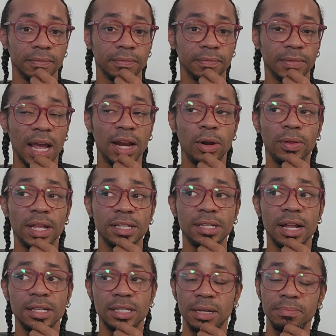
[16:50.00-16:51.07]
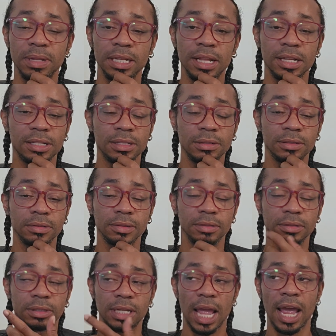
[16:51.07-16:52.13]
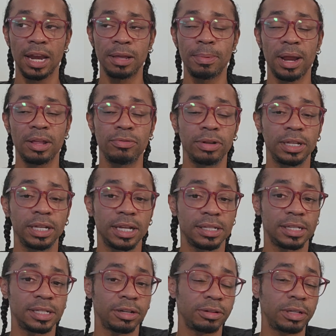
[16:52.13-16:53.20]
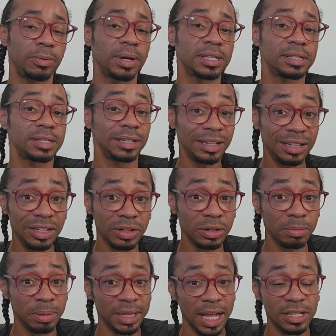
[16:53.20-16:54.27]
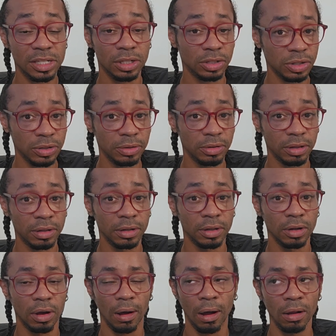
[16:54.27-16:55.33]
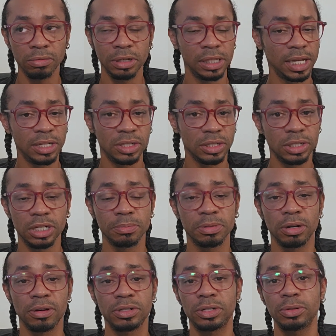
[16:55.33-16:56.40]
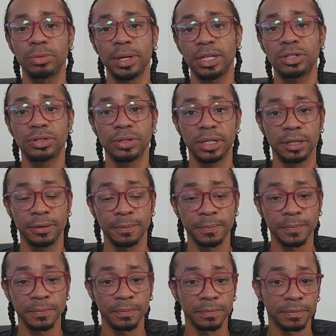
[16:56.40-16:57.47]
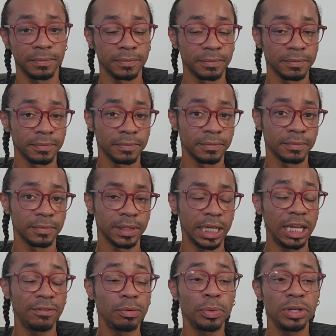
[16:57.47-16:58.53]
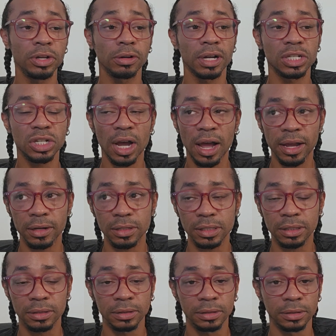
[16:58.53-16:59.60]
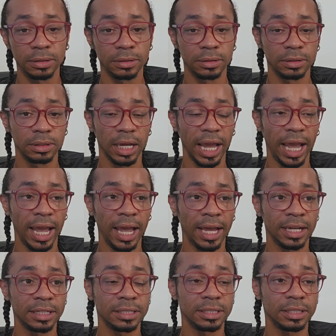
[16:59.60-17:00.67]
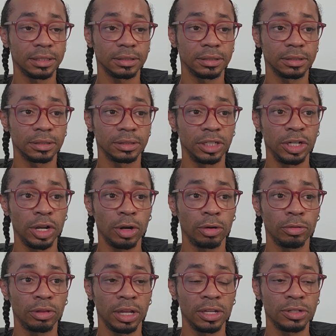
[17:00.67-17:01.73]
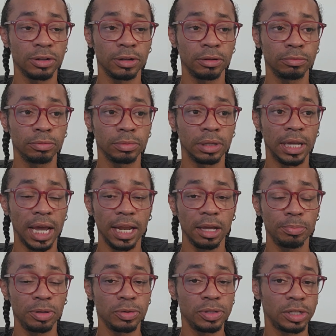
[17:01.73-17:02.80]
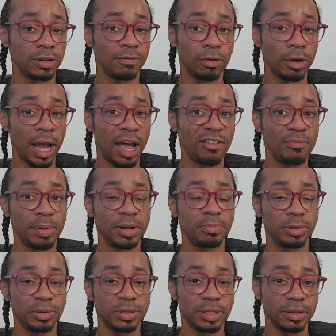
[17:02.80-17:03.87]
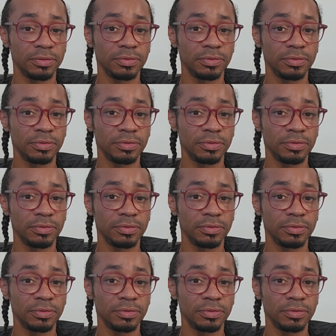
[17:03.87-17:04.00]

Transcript: I know that's not something that anybody really necessarily wants to hear, but that's the truth. All relationships are a two-way street. Even when you're a child and, you know, things are getting abusive or have been abusive,